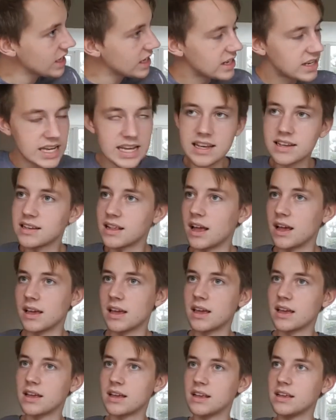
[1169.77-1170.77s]
Tea is
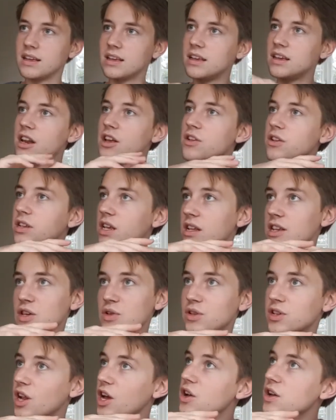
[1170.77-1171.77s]
like, you
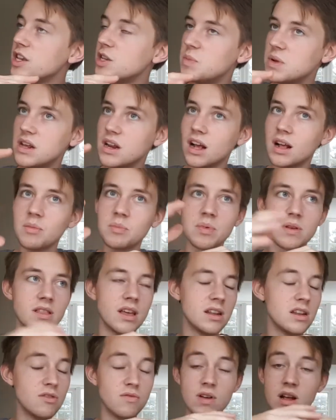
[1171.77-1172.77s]
slowly speed up, and
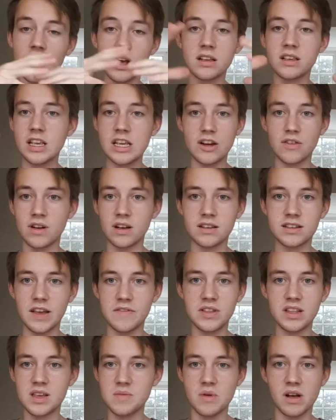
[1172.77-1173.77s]
then you realize that you're at
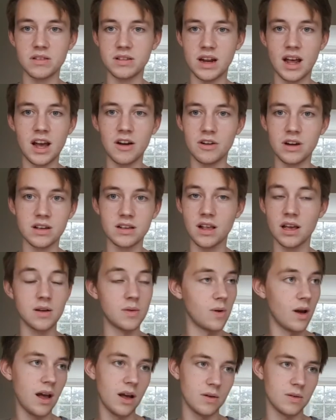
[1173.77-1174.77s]
70 miles an hour, and it's like,
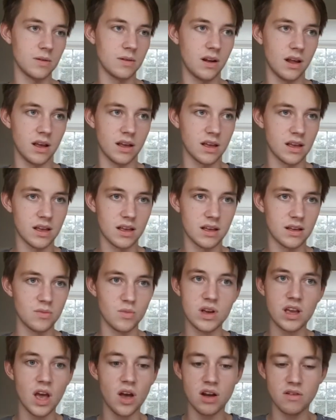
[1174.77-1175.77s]
wow, like
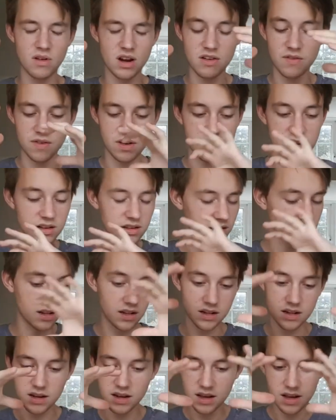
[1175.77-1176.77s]
we're going really fast,
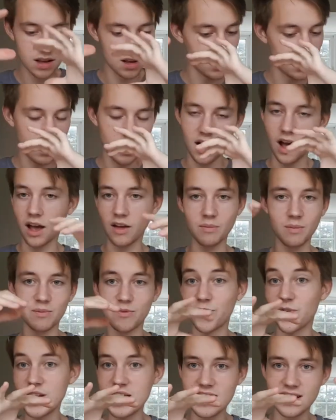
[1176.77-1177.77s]
and I'm
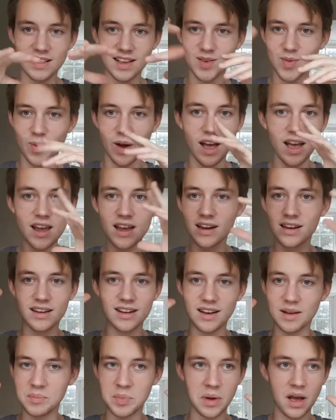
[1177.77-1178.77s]
feeling this way,
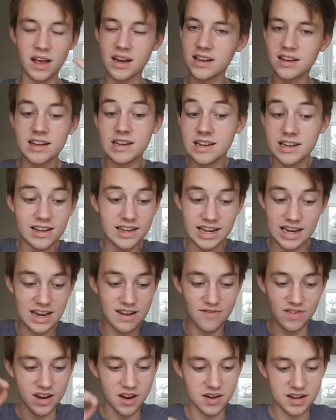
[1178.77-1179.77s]
but I just didn't
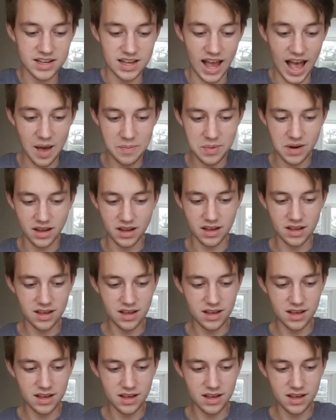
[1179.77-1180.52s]
even notice it happening.